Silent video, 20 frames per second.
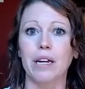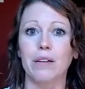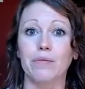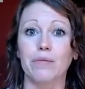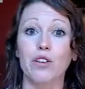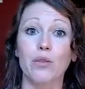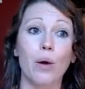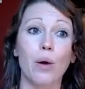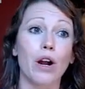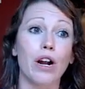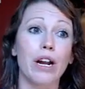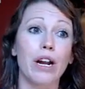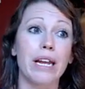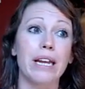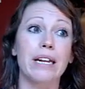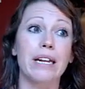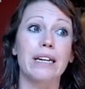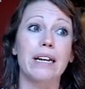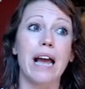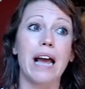If you are
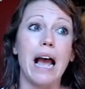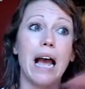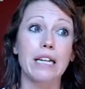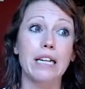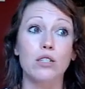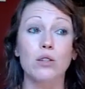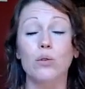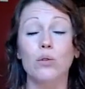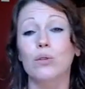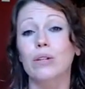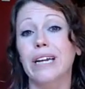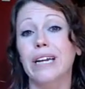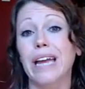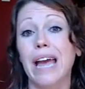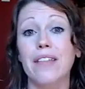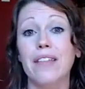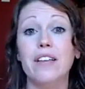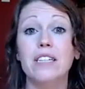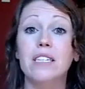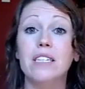in high school,
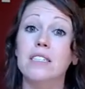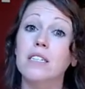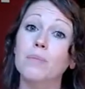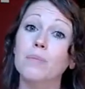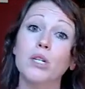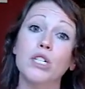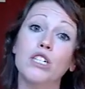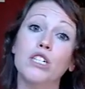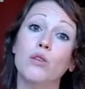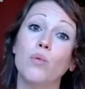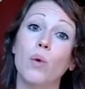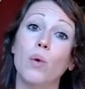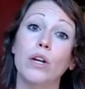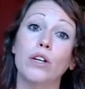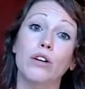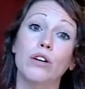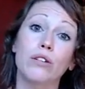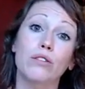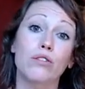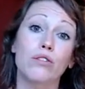again, this is subject to what
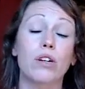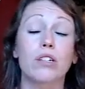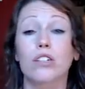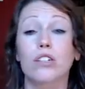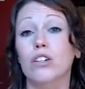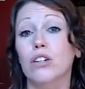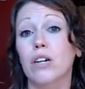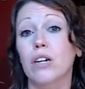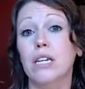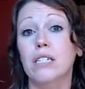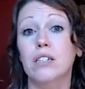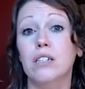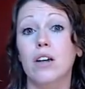your instructor is